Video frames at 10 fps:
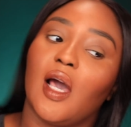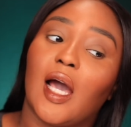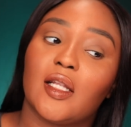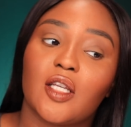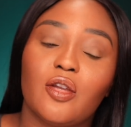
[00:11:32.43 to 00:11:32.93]

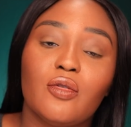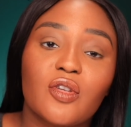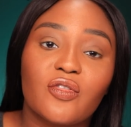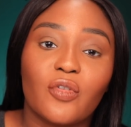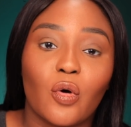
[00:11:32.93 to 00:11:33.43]
I did use
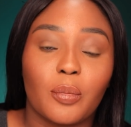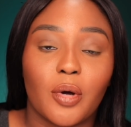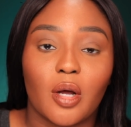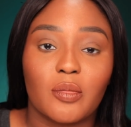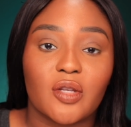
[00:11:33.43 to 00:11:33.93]
4
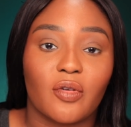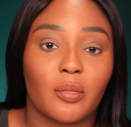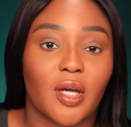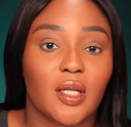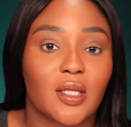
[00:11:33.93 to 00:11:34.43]
pumps for
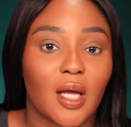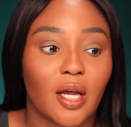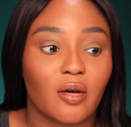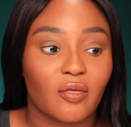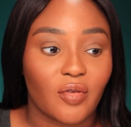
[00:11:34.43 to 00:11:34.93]
my
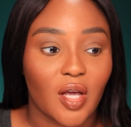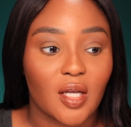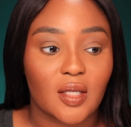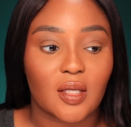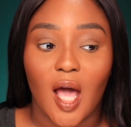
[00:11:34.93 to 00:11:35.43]
entire face.